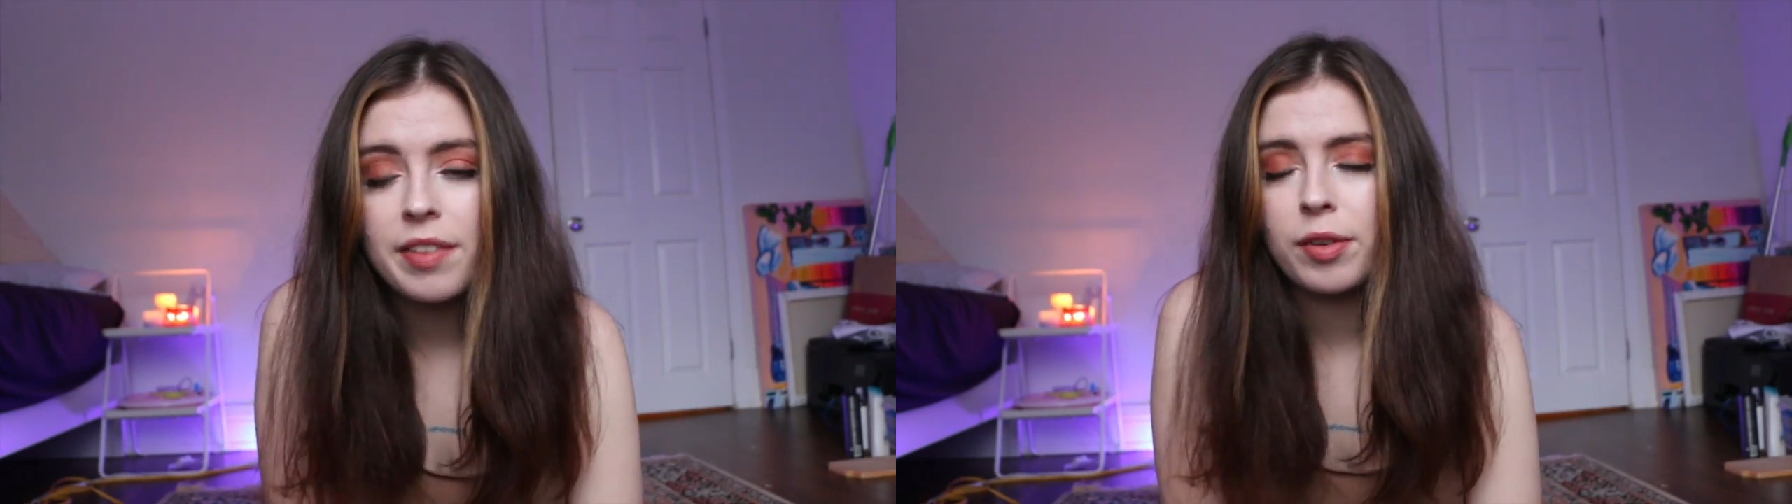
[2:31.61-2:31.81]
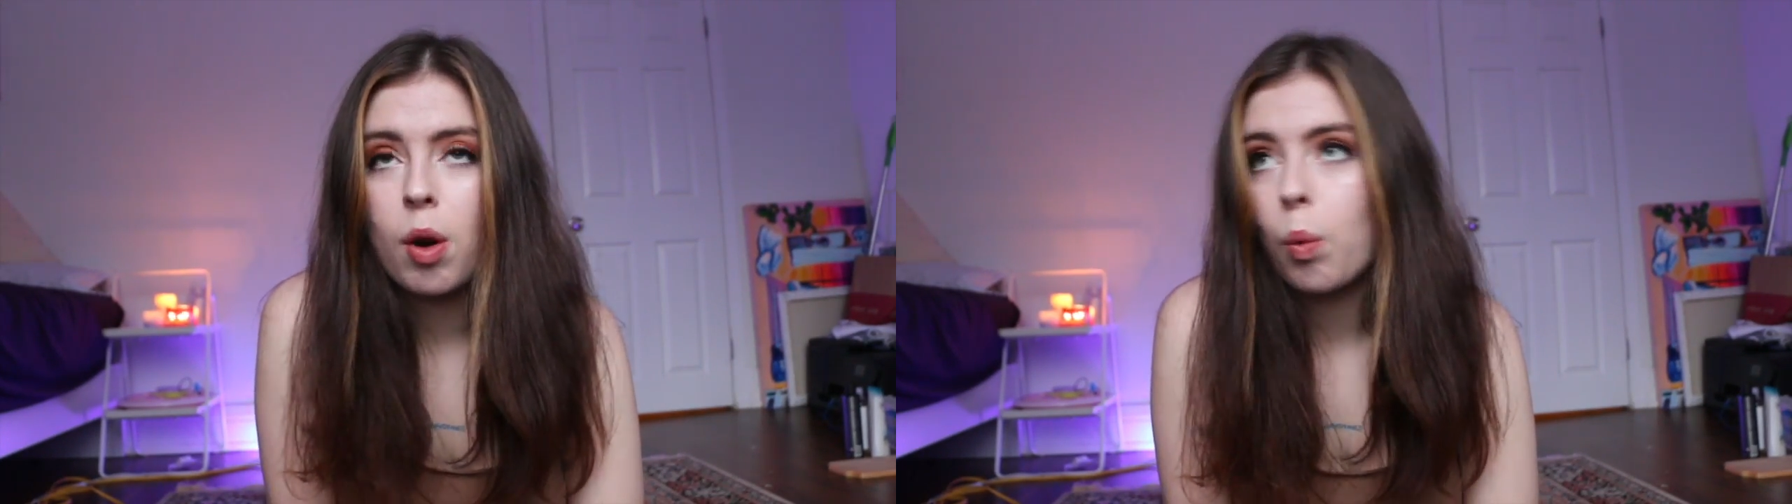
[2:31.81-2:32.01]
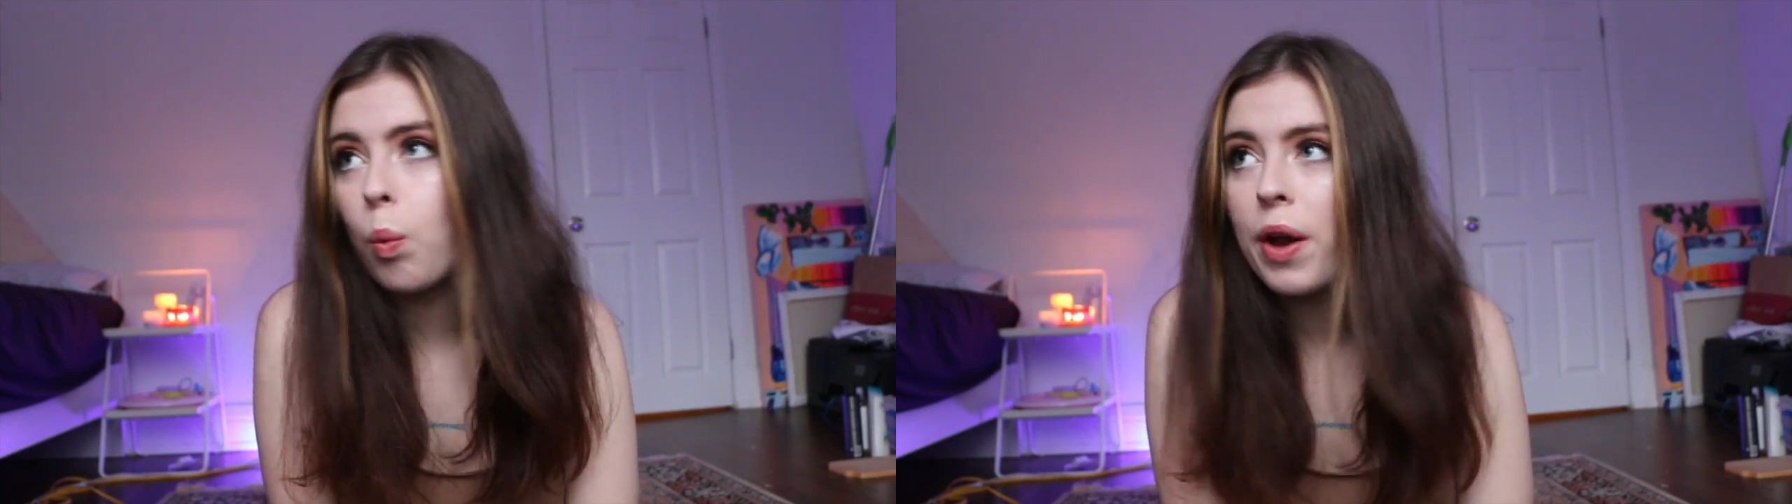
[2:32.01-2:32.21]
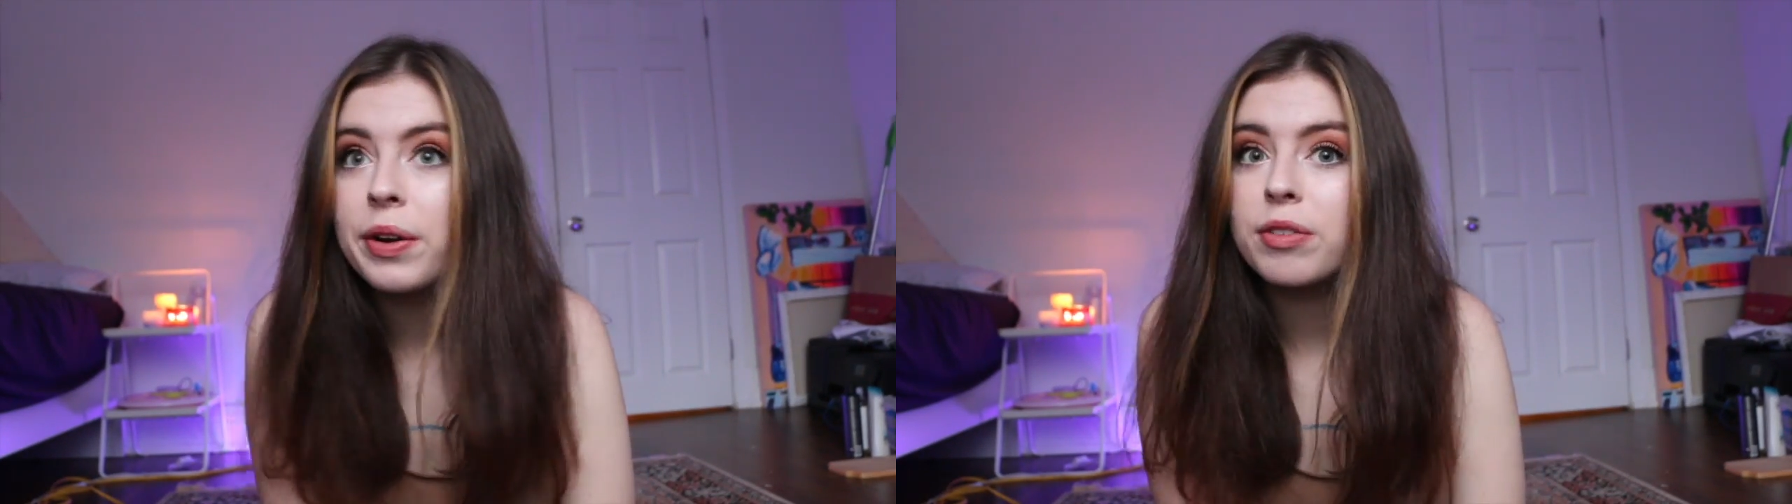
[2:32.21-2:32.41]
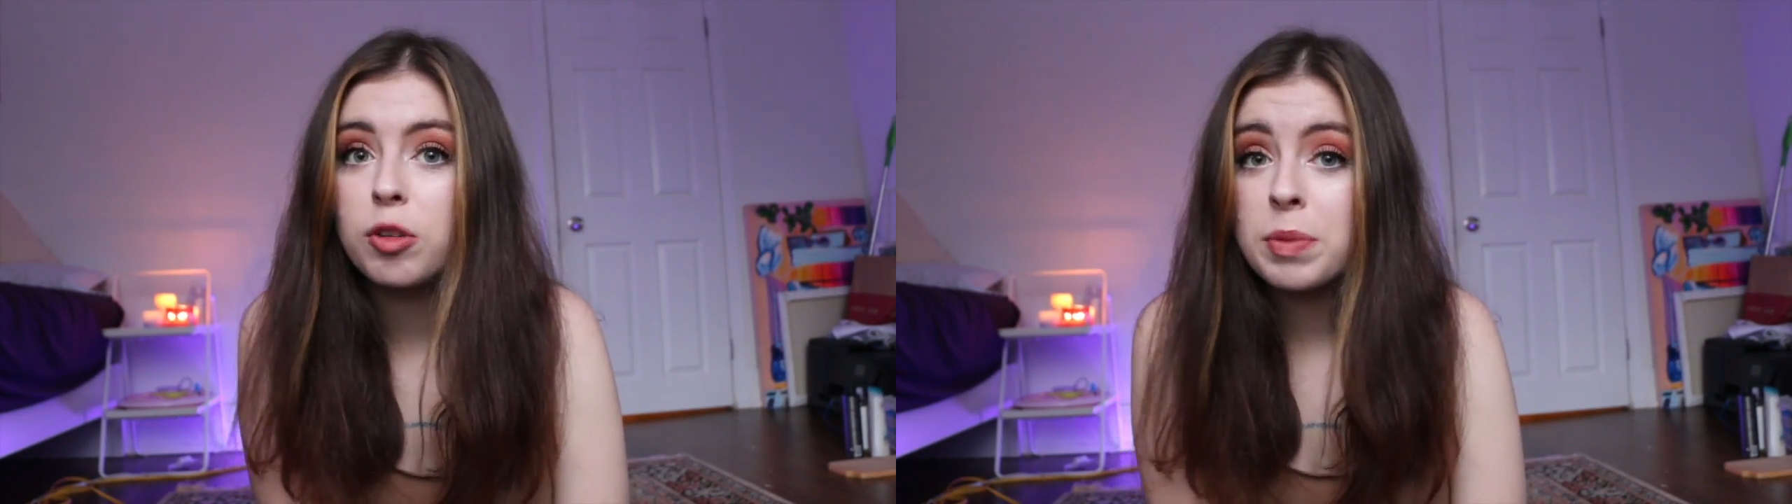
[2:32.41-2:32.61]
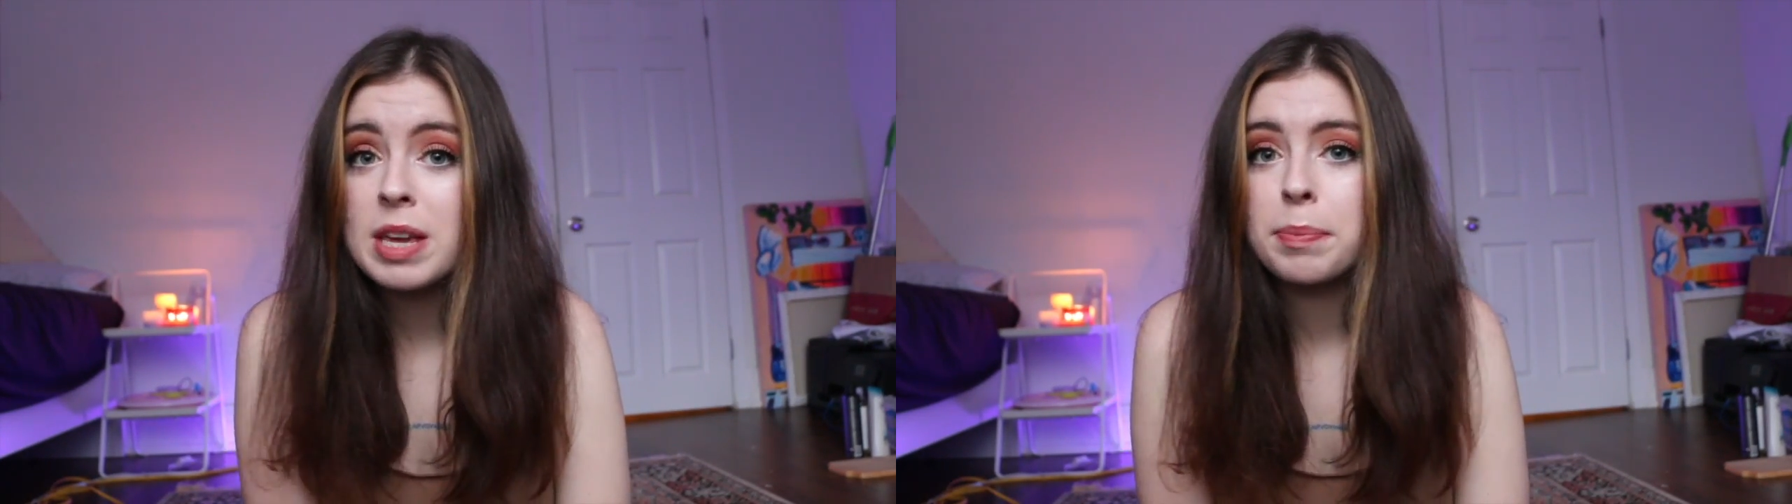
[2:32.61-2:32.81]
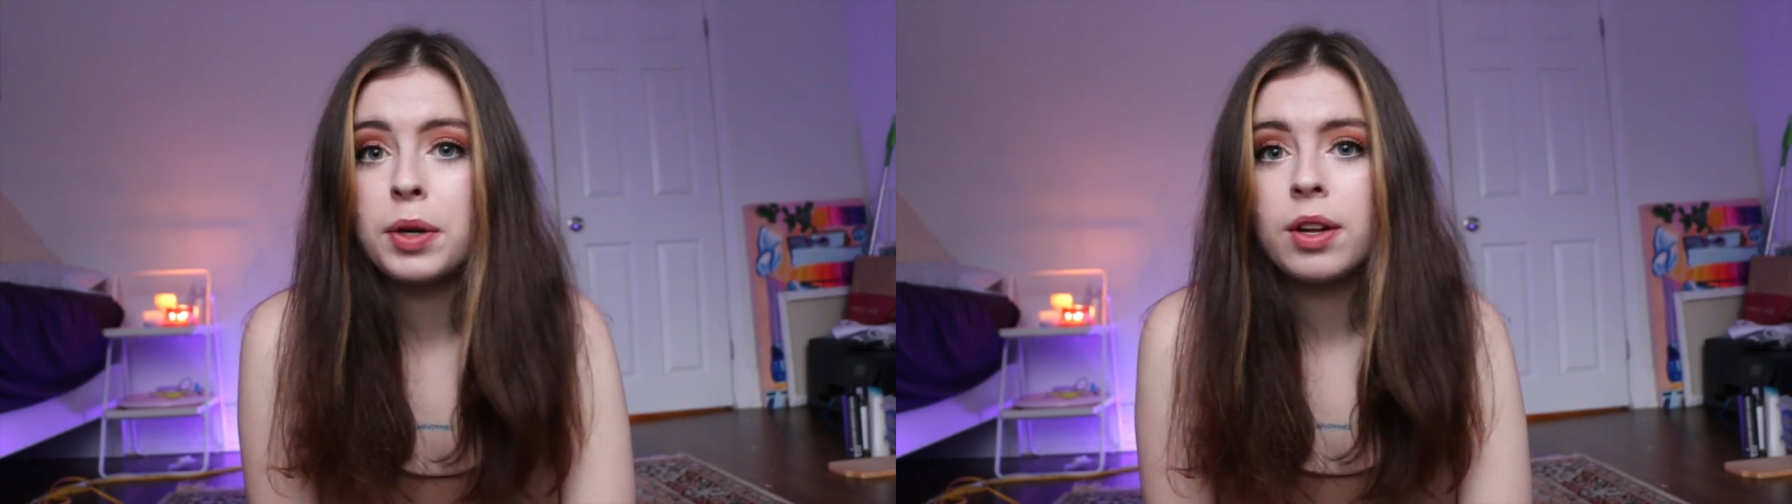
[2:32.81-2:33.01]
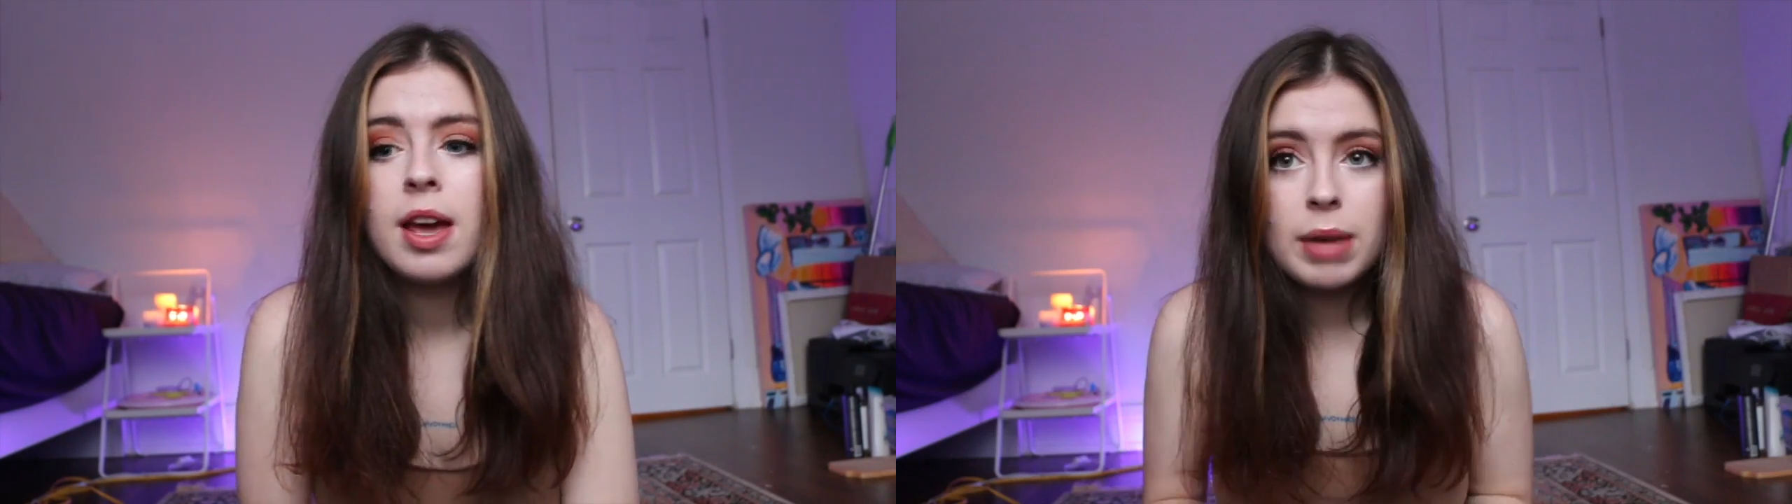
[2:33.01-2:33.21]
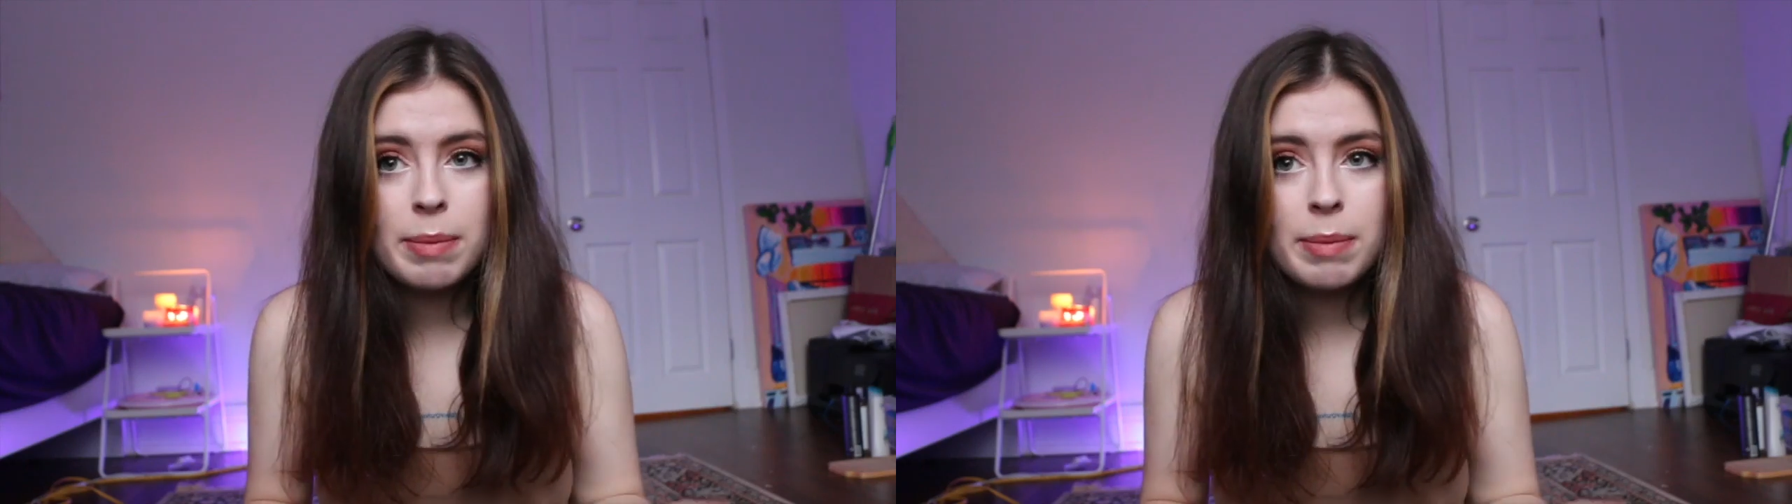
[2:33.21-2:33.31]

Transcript: and they're all wonderful people.